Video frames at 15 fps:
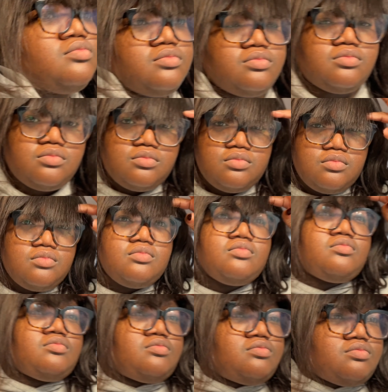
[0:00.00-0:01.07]
before cutting
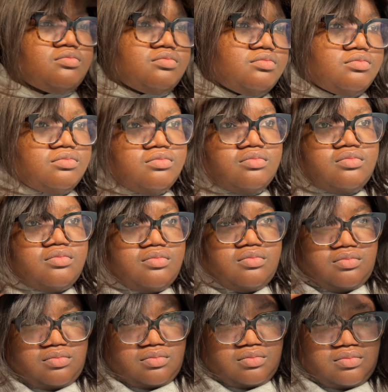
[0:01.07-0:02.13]
it some more.
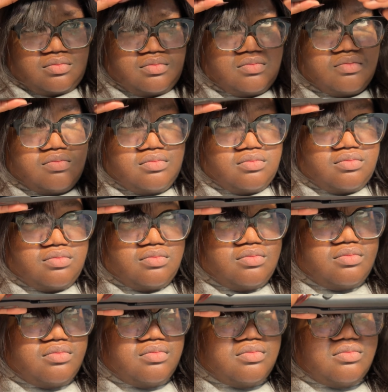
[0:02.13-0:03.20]

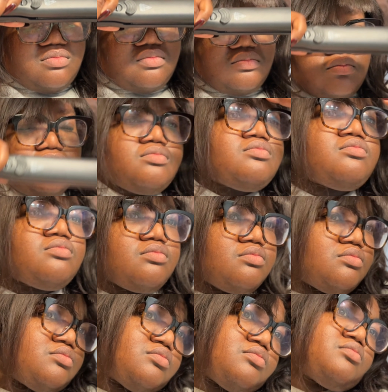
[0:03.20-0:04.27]
If you don't like the
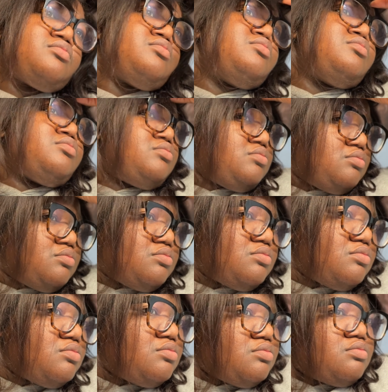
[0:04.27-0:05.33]
color it,
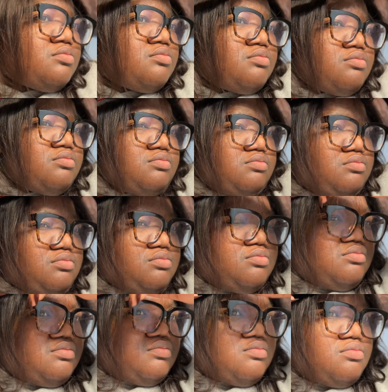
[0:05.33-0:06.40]
or it's like, it's
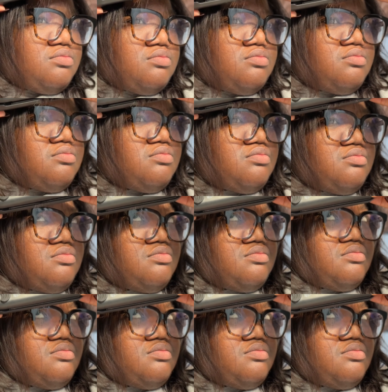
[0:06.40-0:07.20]
just too